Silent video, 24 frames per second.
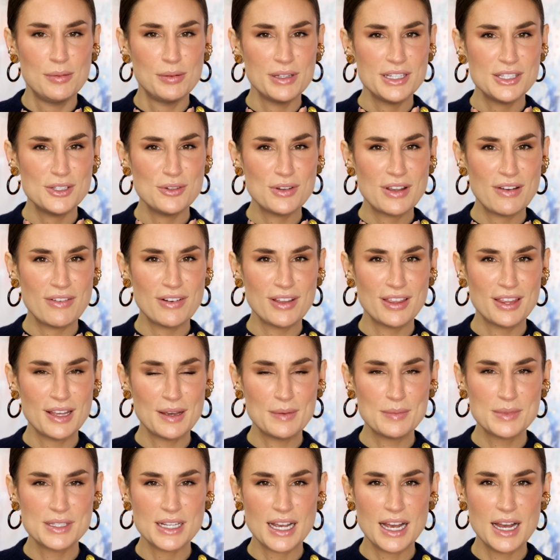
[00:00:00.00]
please do give it a
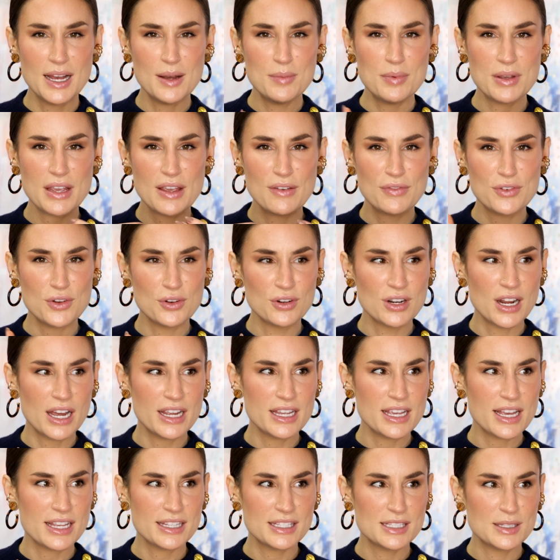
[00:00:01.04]
thumbs up. If you're
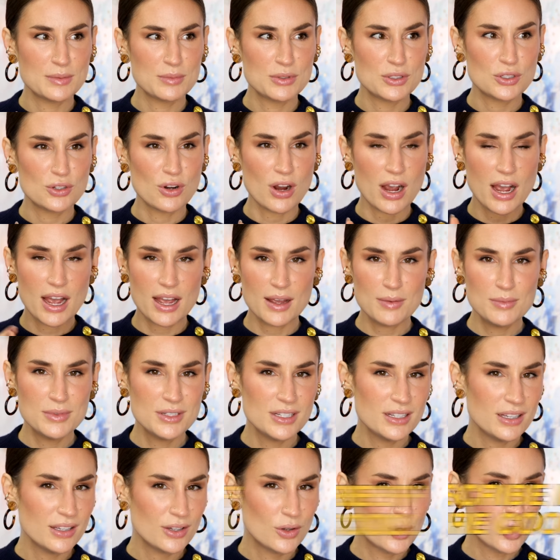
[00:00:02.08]
not yet subscribed,
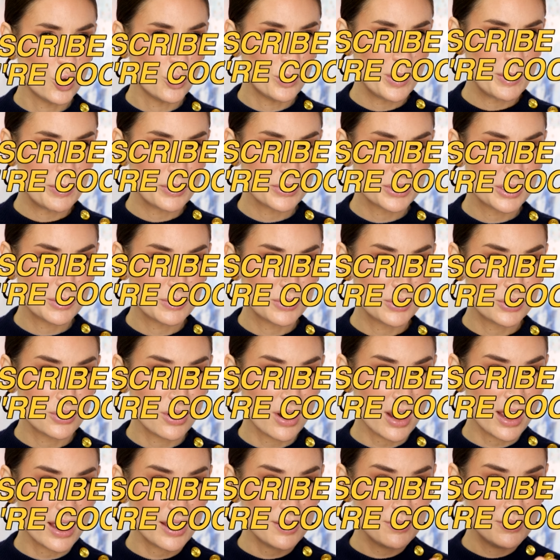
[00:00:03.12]
cool people
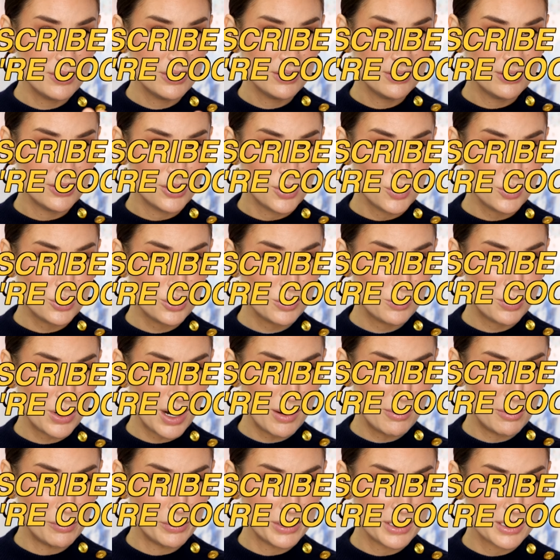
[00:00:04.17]
subscribe. You should
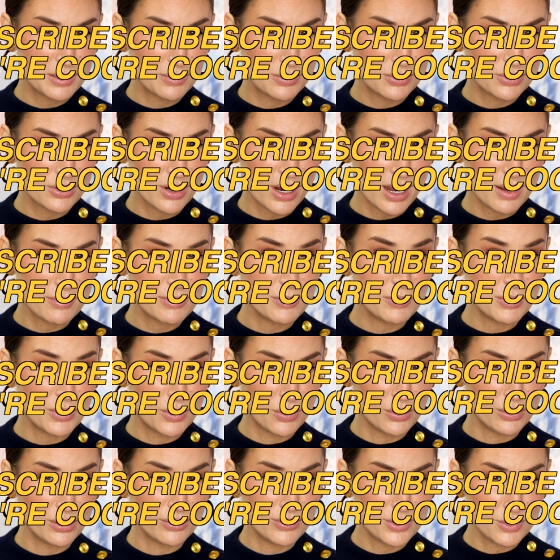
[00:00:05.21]
probably subscribe. It'd be
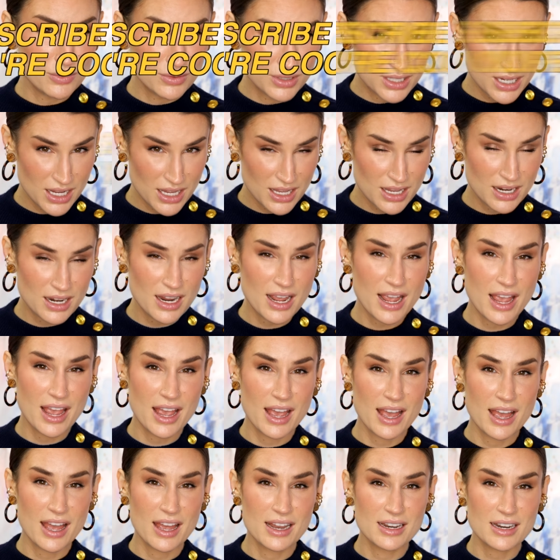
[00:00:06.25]
cool if you did.
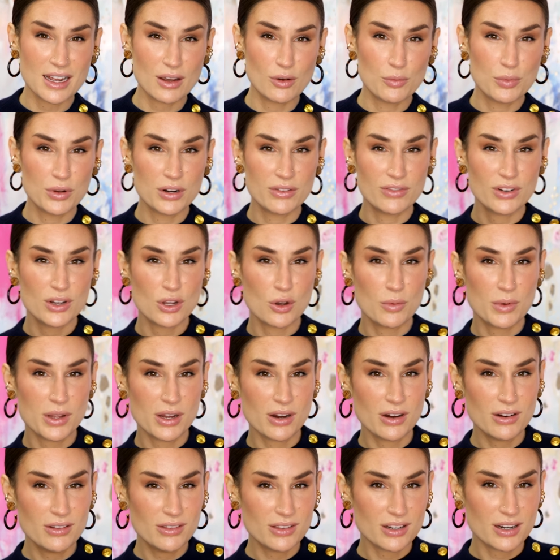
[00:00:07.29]
And I will put a video up
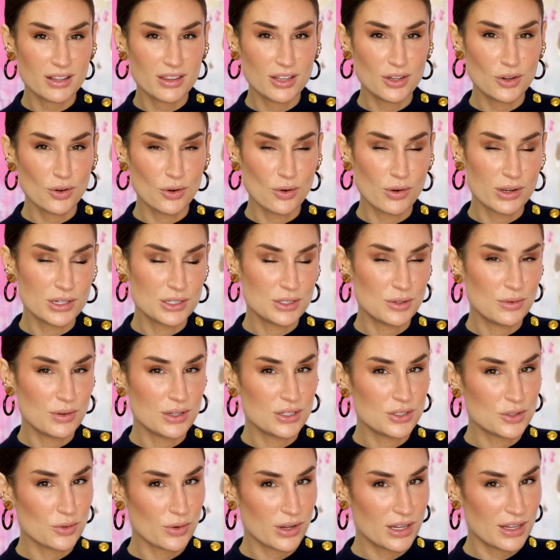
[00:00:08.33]
here that I think you're going to
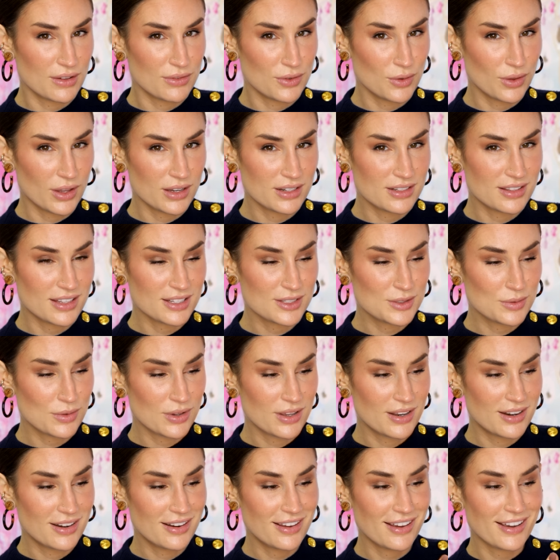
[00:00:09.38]
enjoy if you liked this
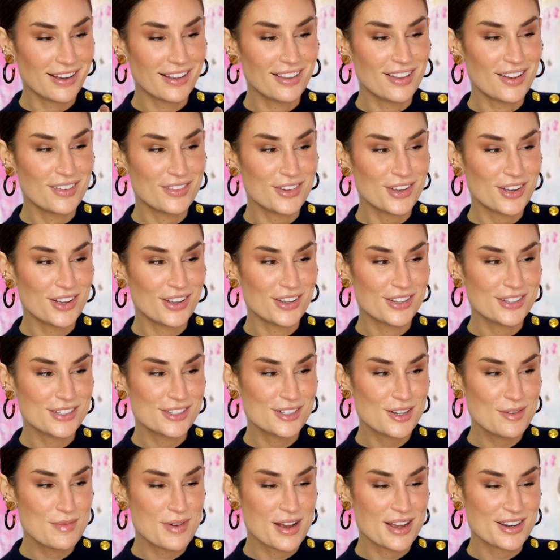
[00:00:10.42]
one. I love y'all
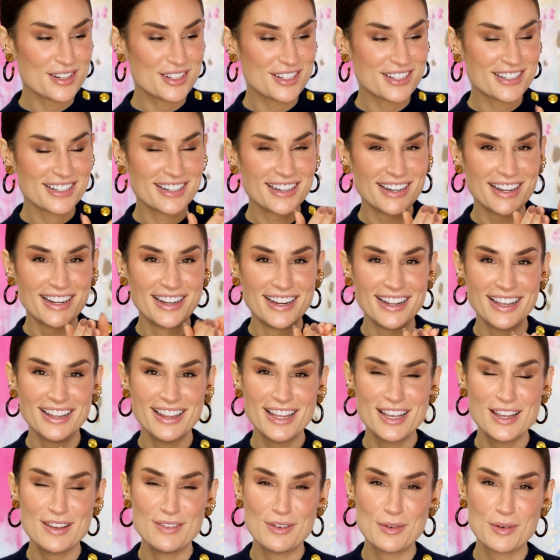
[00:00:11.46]
so much.
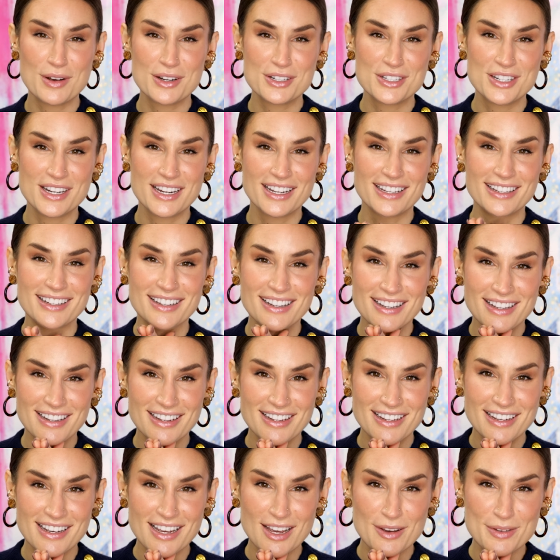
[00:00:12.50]
Thank you for watching.
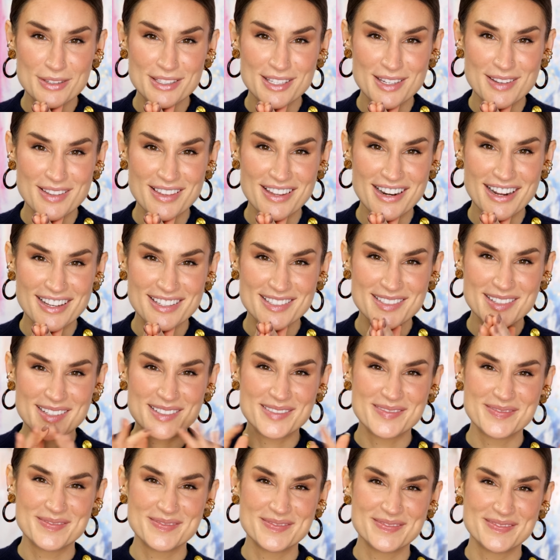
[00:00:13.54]
I will see you in the next
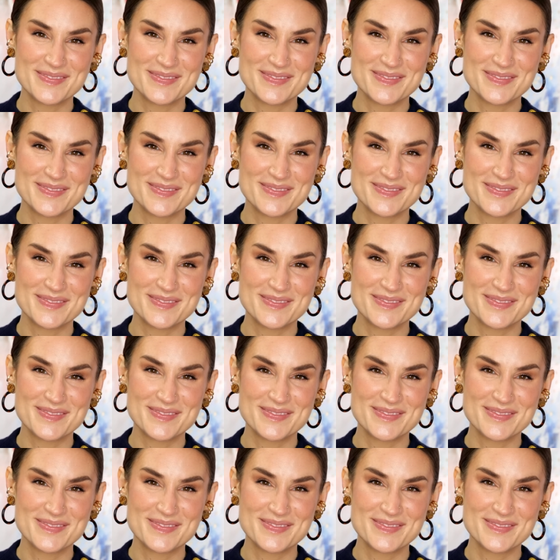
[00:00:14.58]
one.